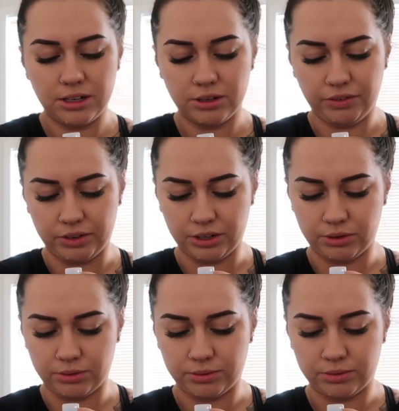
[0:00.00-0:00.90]
I don't even
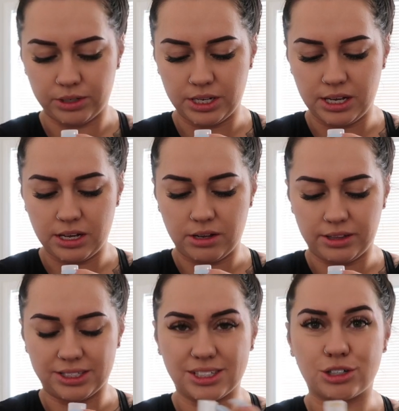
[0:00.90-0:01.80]
know.
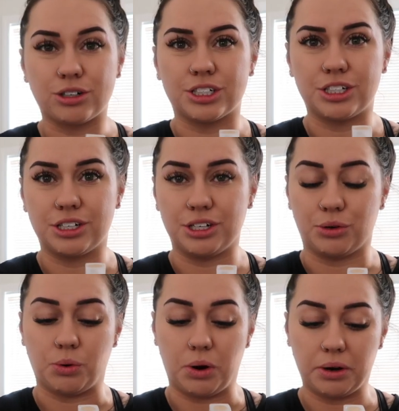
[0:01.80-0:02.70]
This is Christian
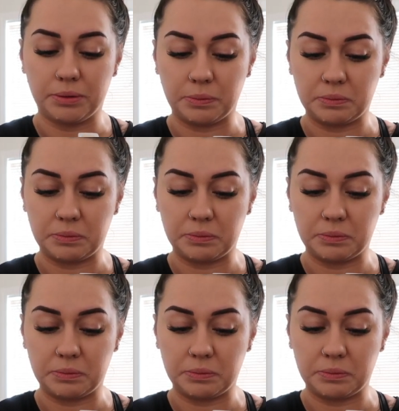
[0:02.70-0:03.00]
Dior.